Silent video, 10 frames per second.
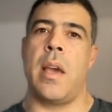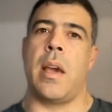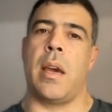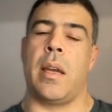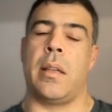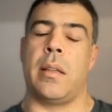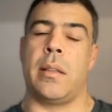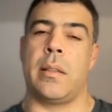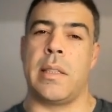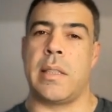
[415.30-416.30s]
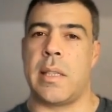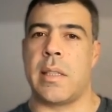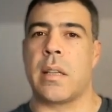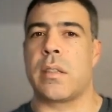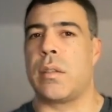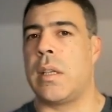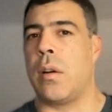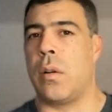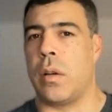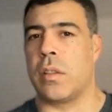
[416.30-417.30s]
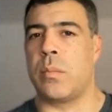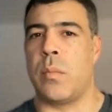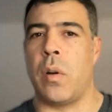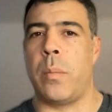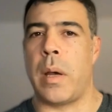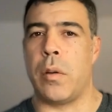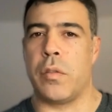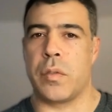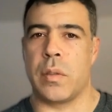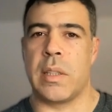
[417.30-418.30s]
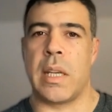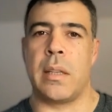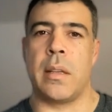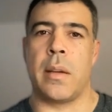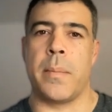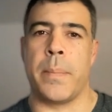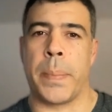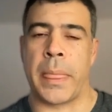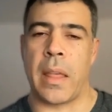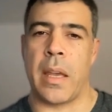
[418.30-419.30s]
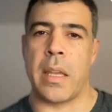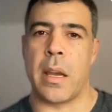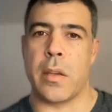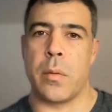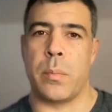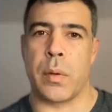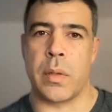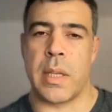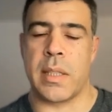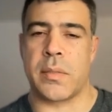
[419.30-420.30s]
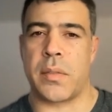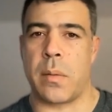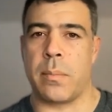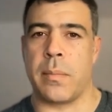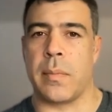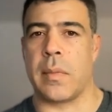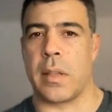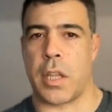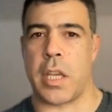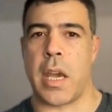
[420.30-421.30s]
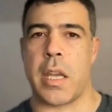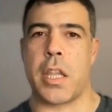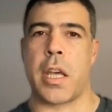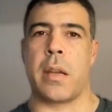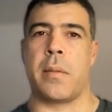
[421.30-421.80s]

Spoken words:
And this is actually a lot more powerful than AI employees from GHL.